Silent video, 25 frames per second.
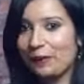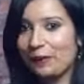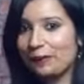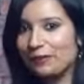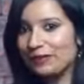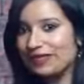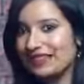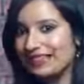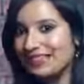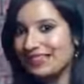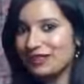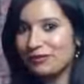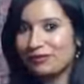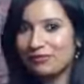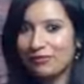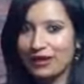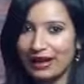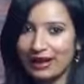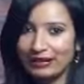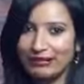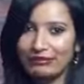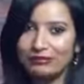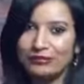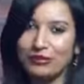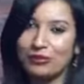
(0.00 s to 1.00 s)
Please come
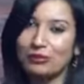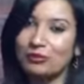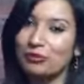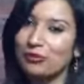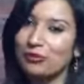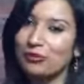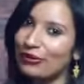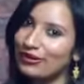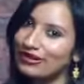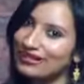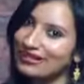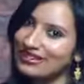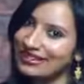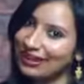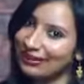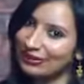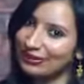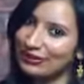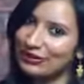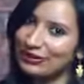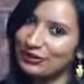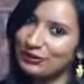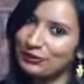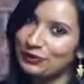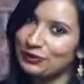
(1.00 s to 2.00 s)
back for more
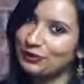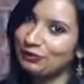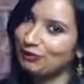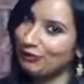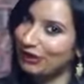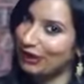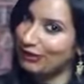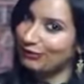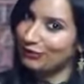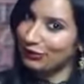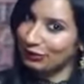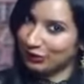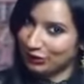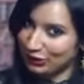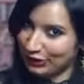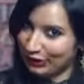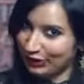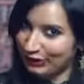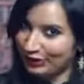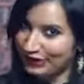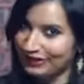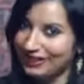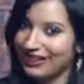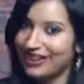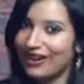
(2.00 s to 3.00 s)
sessions with me,
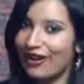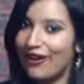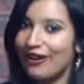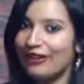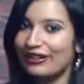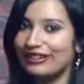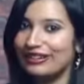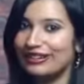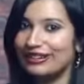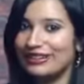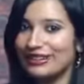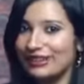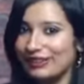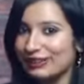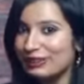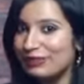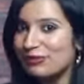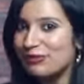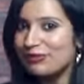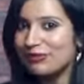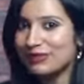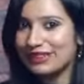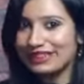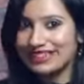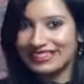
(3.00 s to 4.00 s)
Michelle, on
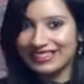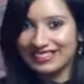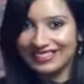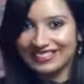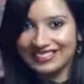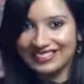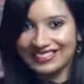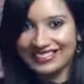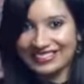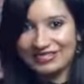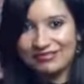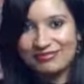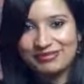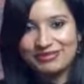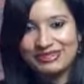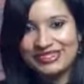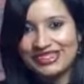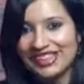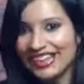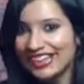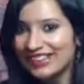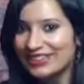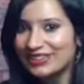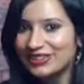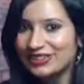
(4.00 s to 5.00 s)
Skillopedia, the
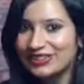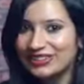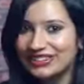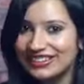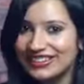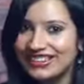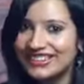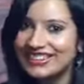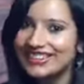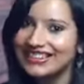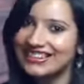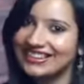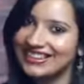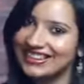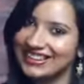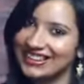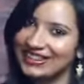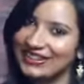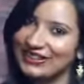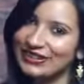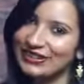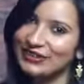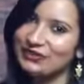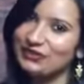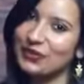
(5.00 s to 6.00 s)
place to learn
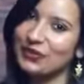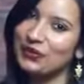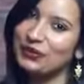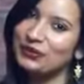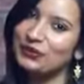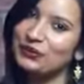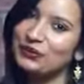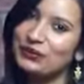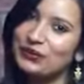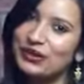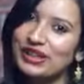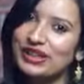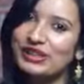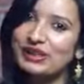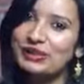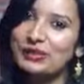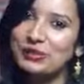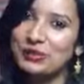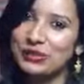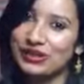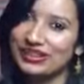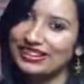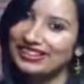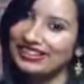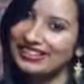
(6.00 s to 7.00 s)
skills for the real
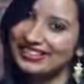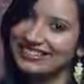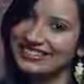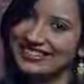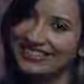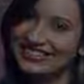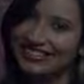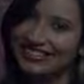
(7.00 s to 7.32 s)
world.